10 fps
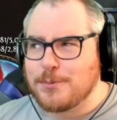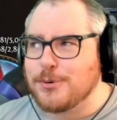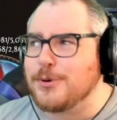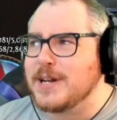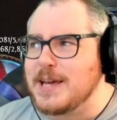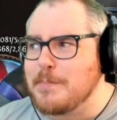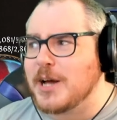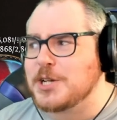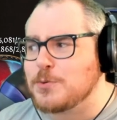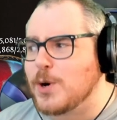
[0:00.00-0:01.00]
pretty
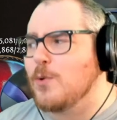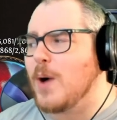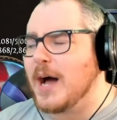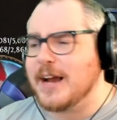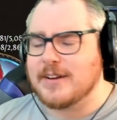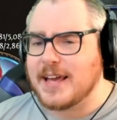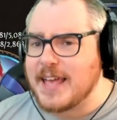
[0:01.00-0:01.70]
much required.